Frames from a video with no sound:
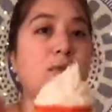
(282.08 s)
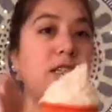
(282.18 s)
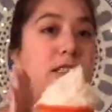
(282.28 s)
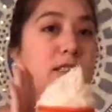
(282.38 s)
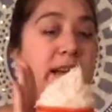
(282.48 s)

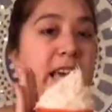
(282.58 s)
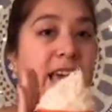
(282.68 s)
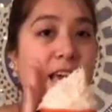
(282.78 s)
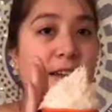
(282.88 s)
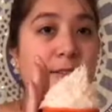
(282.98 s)

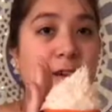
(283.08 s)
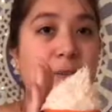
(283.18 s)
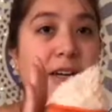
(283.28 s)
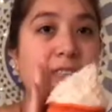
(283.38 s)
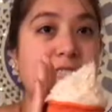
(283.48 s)
And
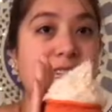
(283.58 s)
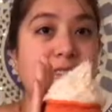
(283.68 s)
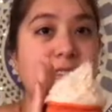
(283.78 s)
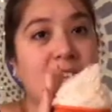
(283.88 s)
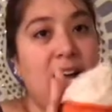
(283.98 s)
then,
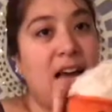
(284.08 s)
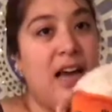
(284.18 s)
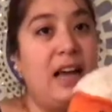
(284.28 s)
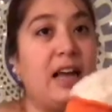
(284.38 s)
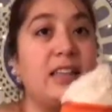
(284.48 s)

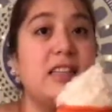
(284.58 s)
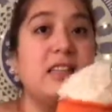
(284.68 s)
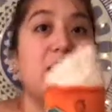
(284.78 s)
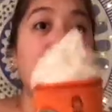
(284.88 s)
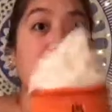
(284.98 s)
so
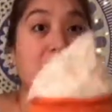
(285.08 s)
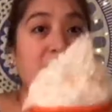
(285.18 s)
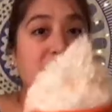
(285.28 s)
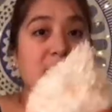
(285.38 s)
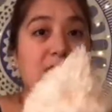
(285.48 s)
I kind of
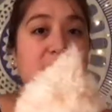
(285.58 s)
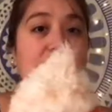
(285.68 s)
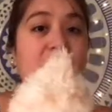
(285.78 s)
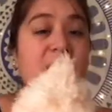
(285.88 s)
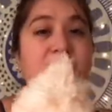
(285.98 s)
wish I
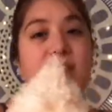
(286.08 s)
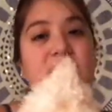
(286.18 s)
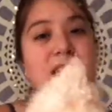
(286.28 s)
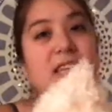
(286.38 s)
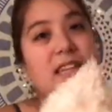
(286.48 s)
had filmed
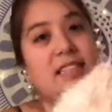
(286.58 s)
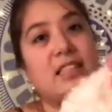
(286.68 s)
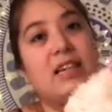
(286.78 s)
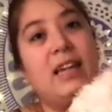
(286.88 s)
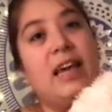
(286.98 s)
some of this
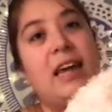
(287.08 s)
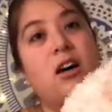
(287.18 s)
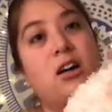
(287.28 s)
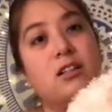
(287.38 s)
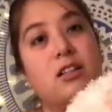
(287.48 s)
before
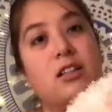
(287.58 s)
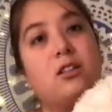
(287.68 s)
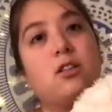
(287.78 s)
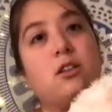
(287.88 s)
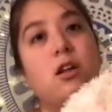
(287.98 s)
we got him
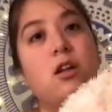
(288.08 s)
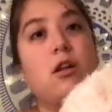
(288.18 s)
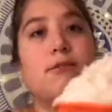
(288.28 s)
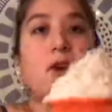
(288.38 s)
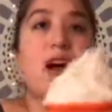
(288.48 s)
because some of
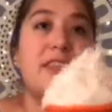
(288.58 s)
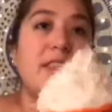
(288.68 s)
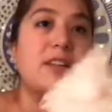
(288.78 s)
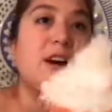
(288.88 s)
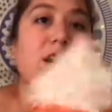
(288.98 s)
his toys are
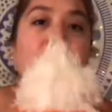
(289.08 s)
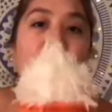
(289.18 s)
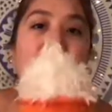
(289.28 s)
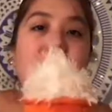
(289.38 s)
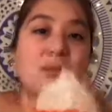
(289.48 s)
looking
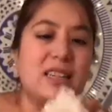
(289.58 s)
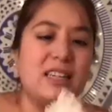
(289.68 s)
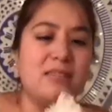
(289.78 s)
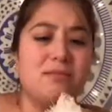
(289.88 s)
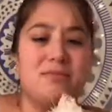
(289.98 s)

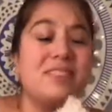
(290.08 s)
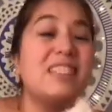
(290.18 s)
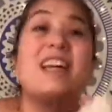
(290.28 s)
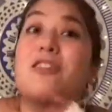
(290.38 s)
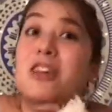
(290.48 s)
not as
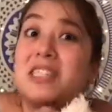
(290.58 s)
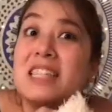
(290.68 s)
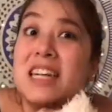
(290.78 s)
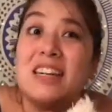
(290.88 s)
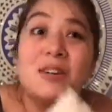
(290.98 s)
nice as they
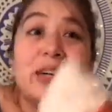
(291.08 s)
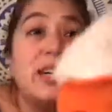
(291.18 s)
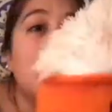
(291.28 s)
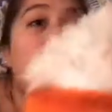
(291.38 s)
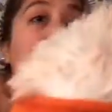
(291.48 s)
did when we
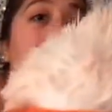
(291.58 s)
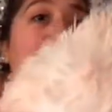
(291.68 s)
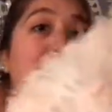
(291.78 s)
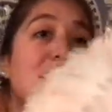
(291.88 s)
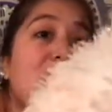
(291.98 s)
first got him,
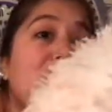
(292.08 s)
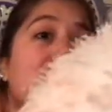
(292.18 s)
of course,